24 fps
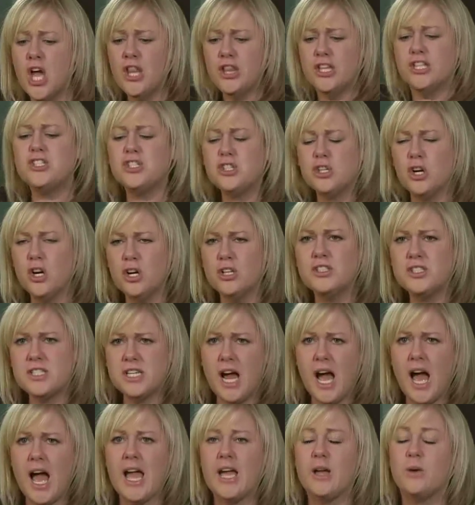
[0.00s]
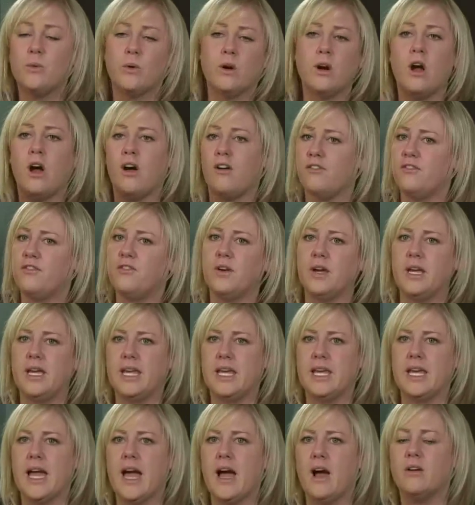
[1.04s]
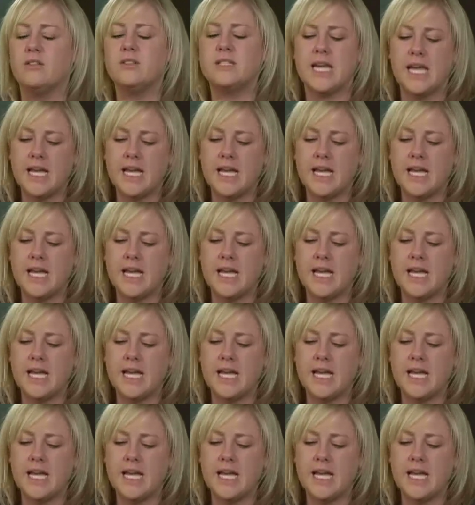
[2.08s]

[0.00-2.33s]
This girl's dying." We're all freaking out.